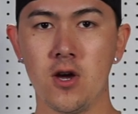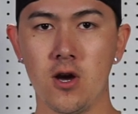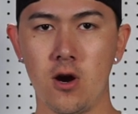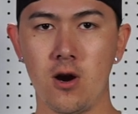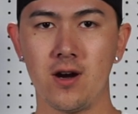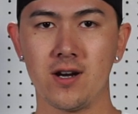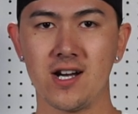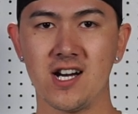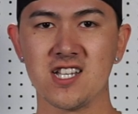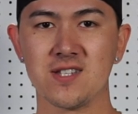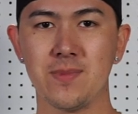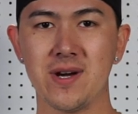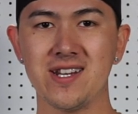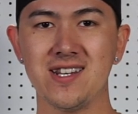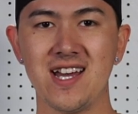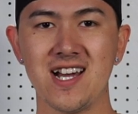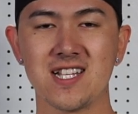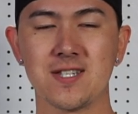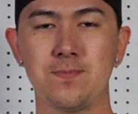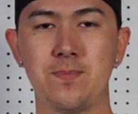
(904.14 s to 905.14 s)
All right, guys, my
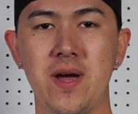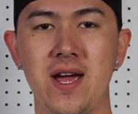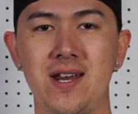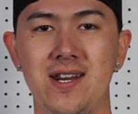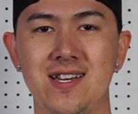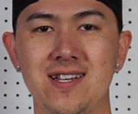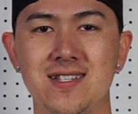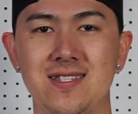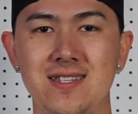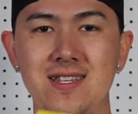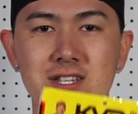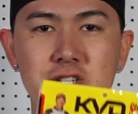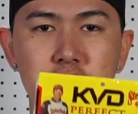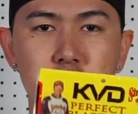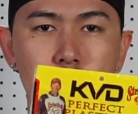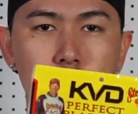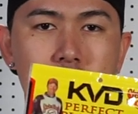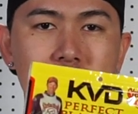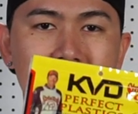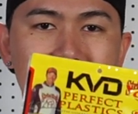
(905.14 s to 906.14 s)
next bait is the
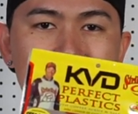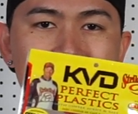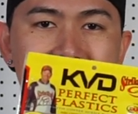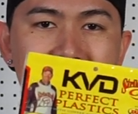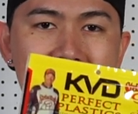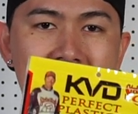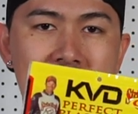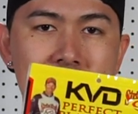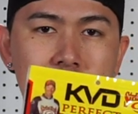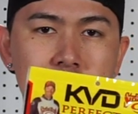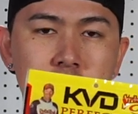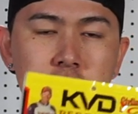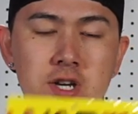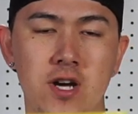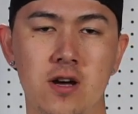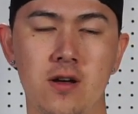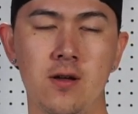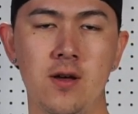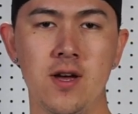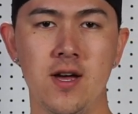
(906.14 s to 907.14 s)
Strike King Half
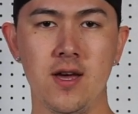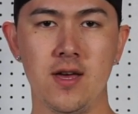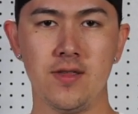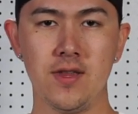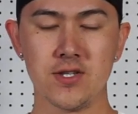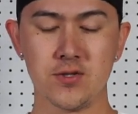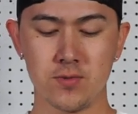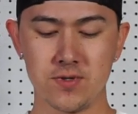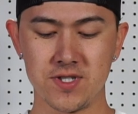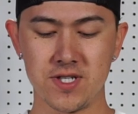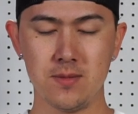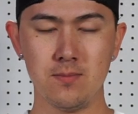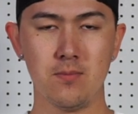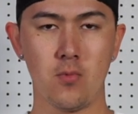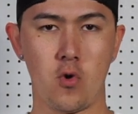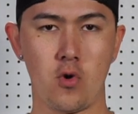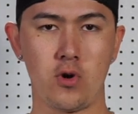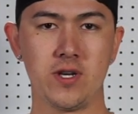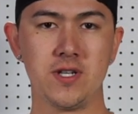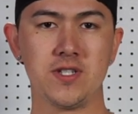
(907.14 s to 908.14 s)
Shell. This one's in
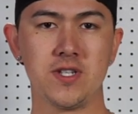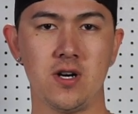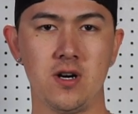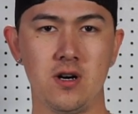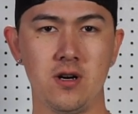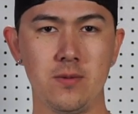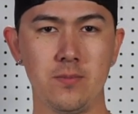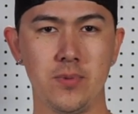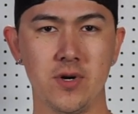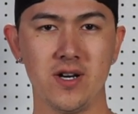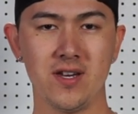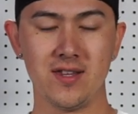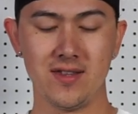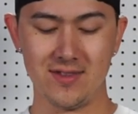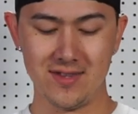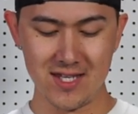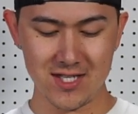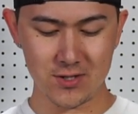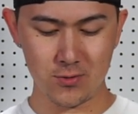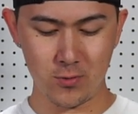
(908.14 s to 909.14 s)
Morning Dawn,
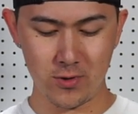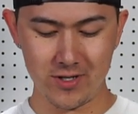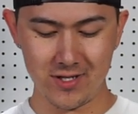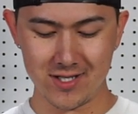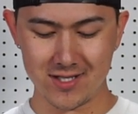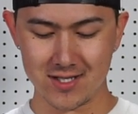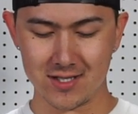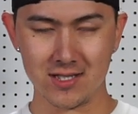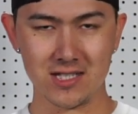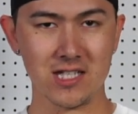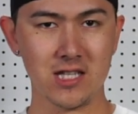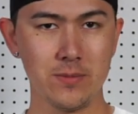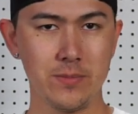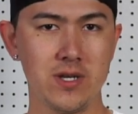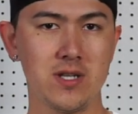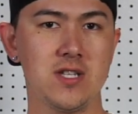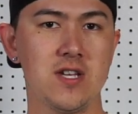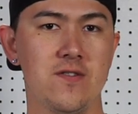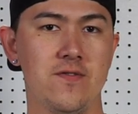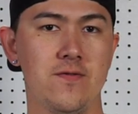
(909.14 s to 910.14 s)
but this one, it's a little
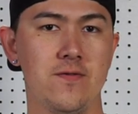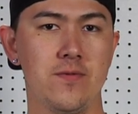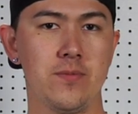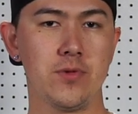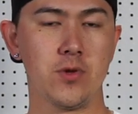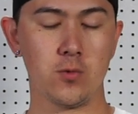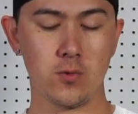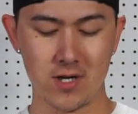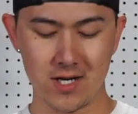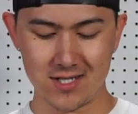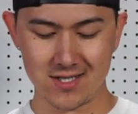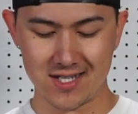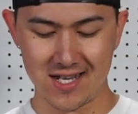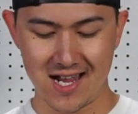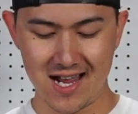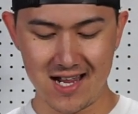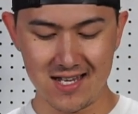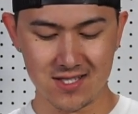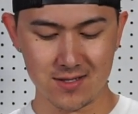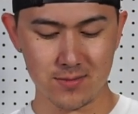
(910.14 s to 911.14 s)
bit different from the rest. It
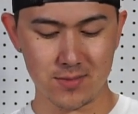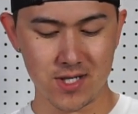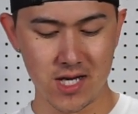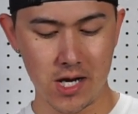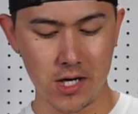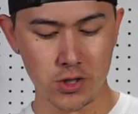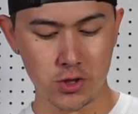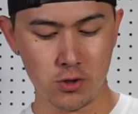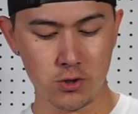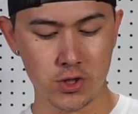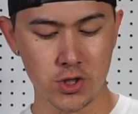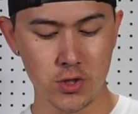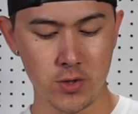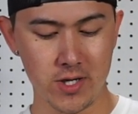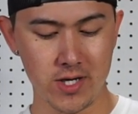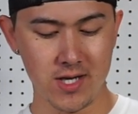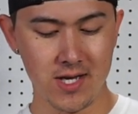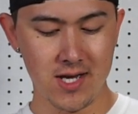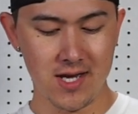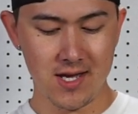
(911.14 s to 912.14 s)
has some texture to
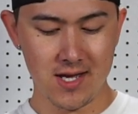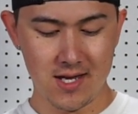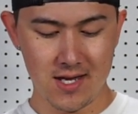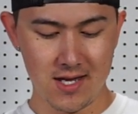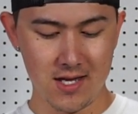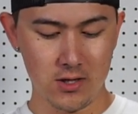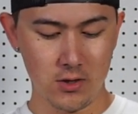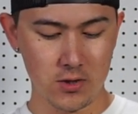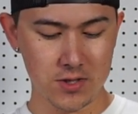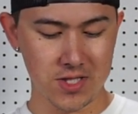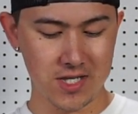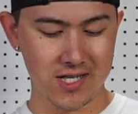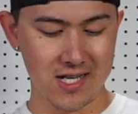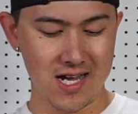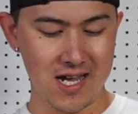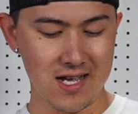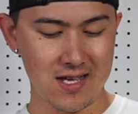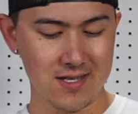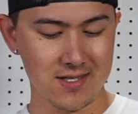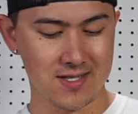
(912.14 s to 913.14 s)
it. It looks like it
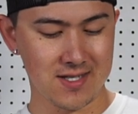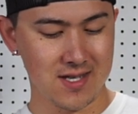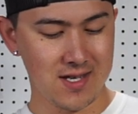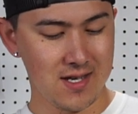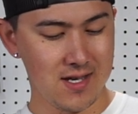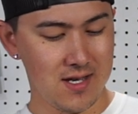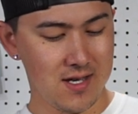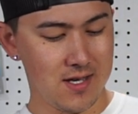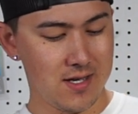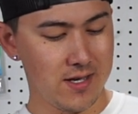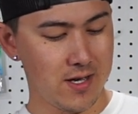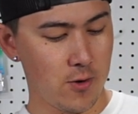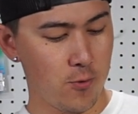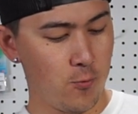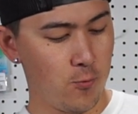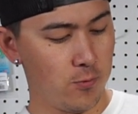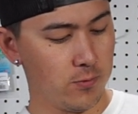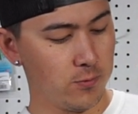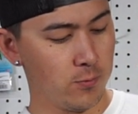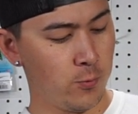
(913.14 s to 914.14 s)
has a
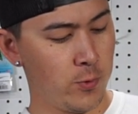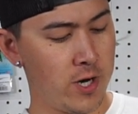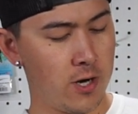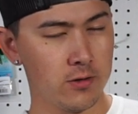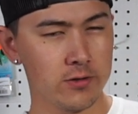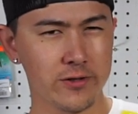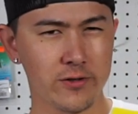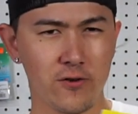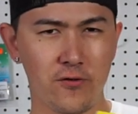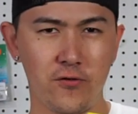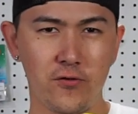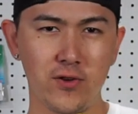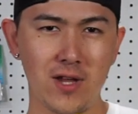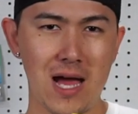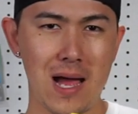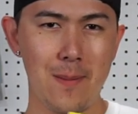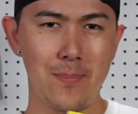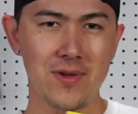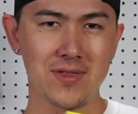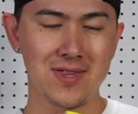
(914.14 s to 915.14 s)
weird little
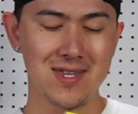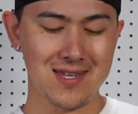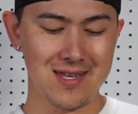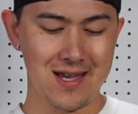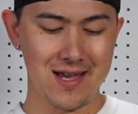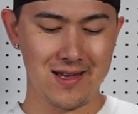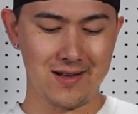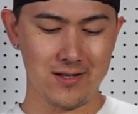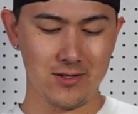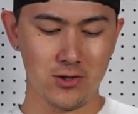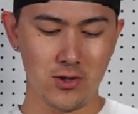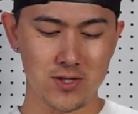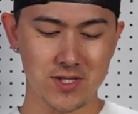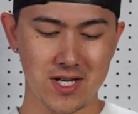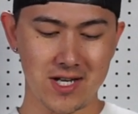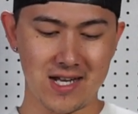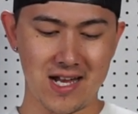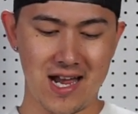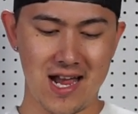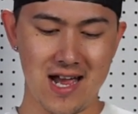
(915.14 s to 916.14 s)
flap at the end. It looks
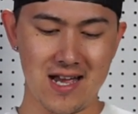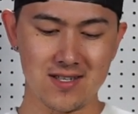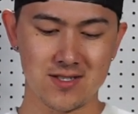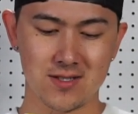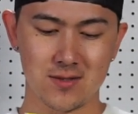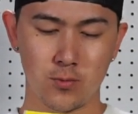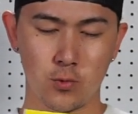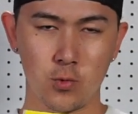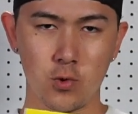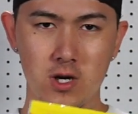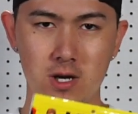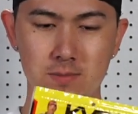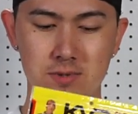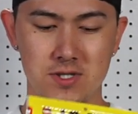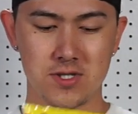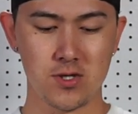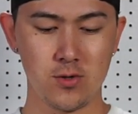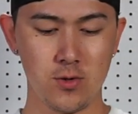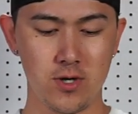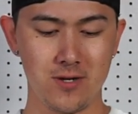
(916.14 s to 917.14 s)
like it has some
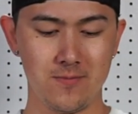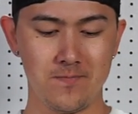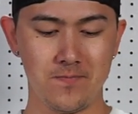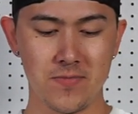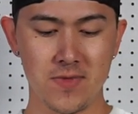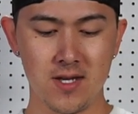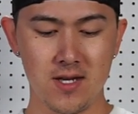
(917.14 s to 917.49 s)
ribs to it.